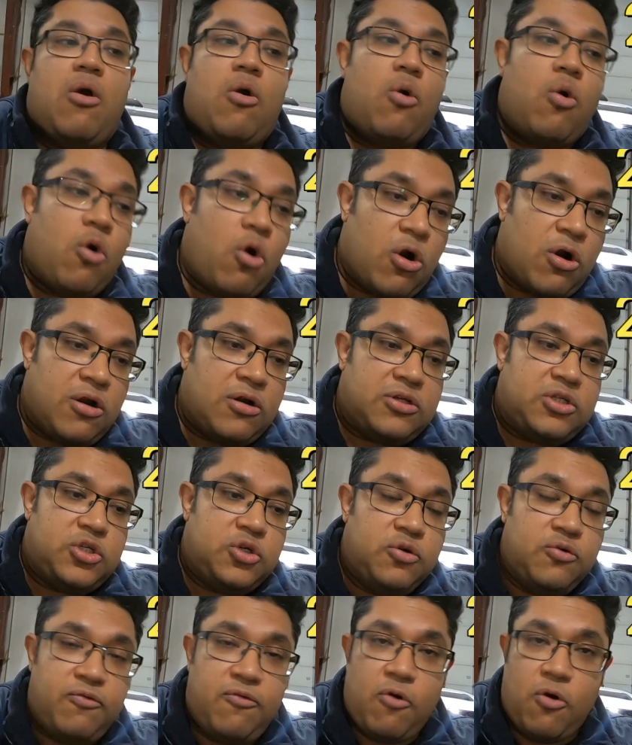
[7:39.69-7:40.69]
or
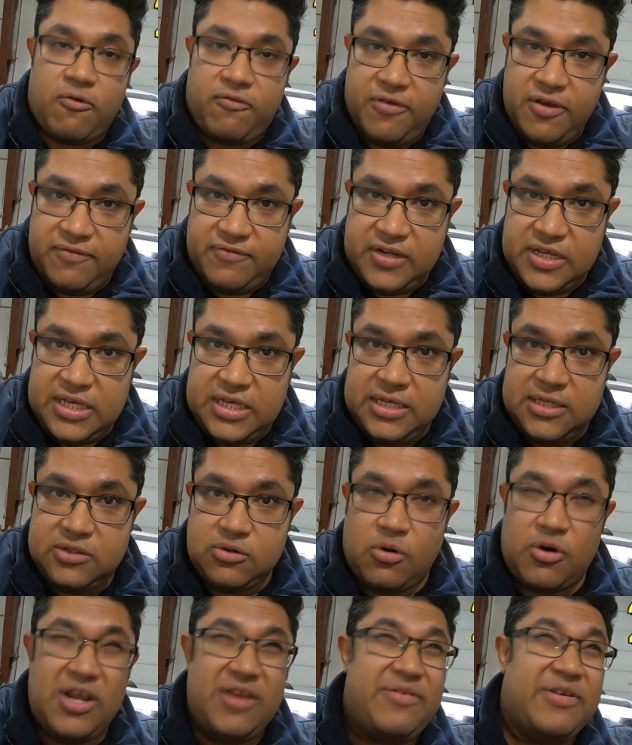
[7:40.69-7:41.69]
2 450s
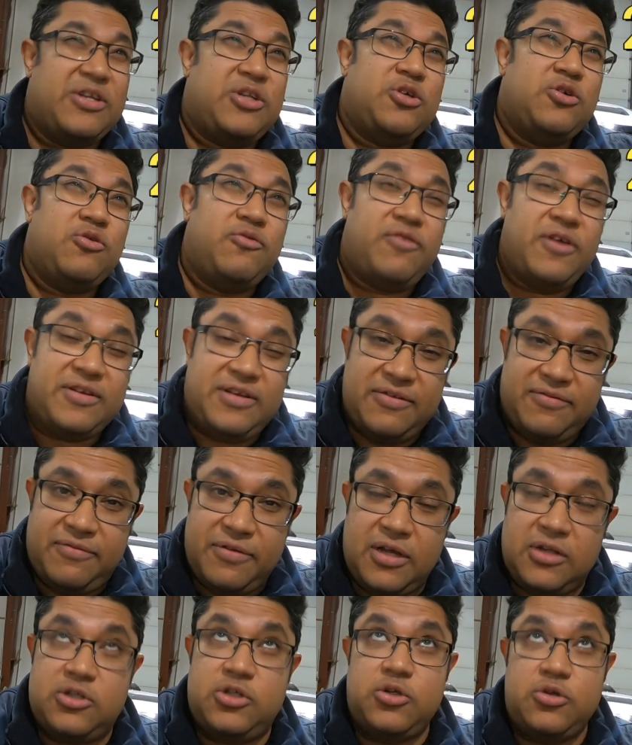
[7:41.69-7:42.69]
or even two
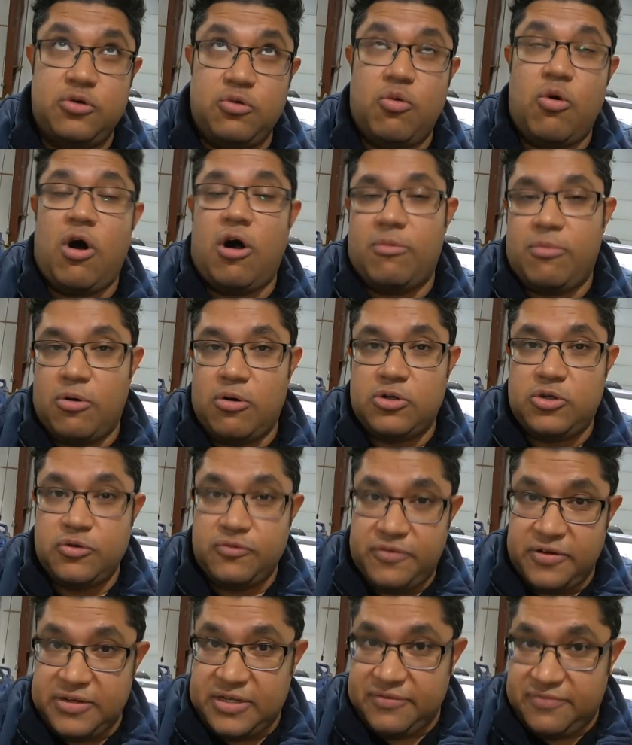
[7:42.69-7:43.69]
Walbro
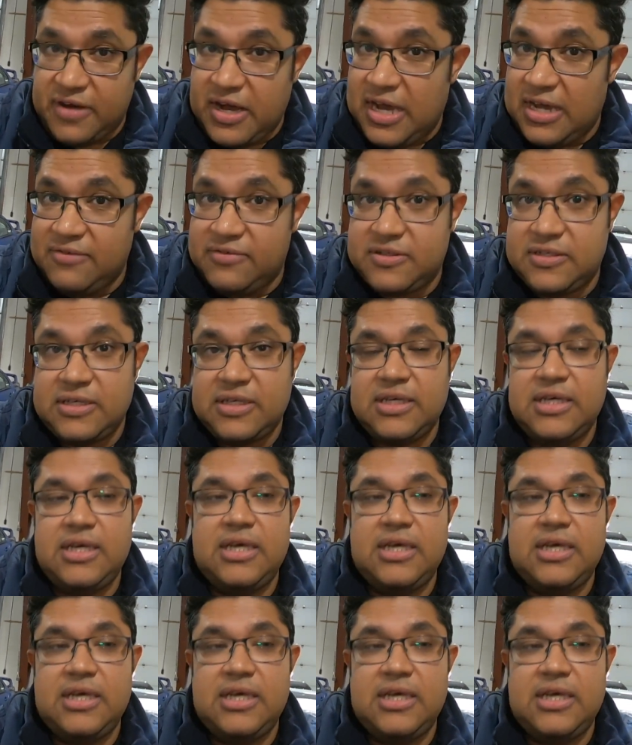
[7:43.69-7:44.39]
255s,